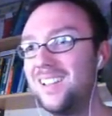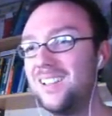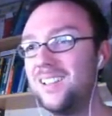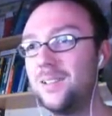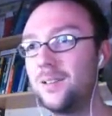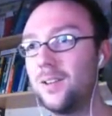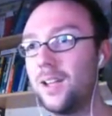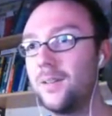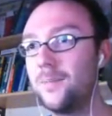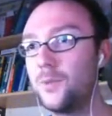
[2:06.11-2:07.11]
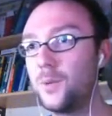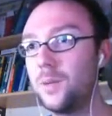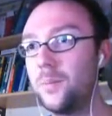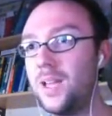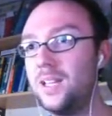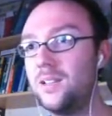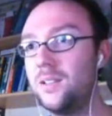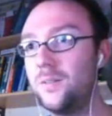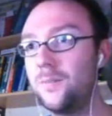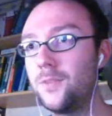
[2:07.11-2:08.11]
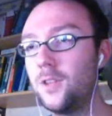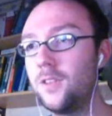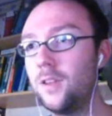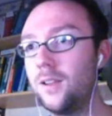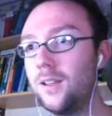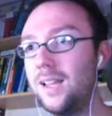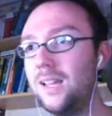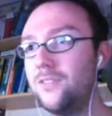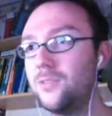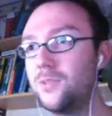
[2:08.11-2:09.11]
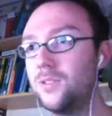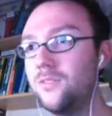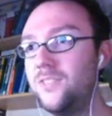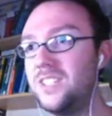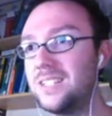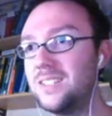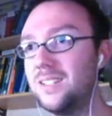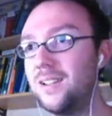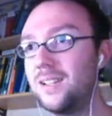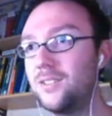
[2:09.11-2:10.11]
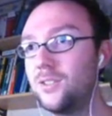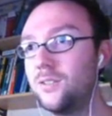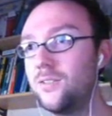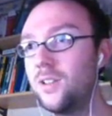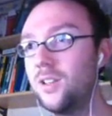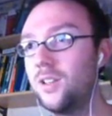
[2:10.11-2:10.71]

Okay, so we got a bed. Nothing on it. I have some sort of physics here. I can sort of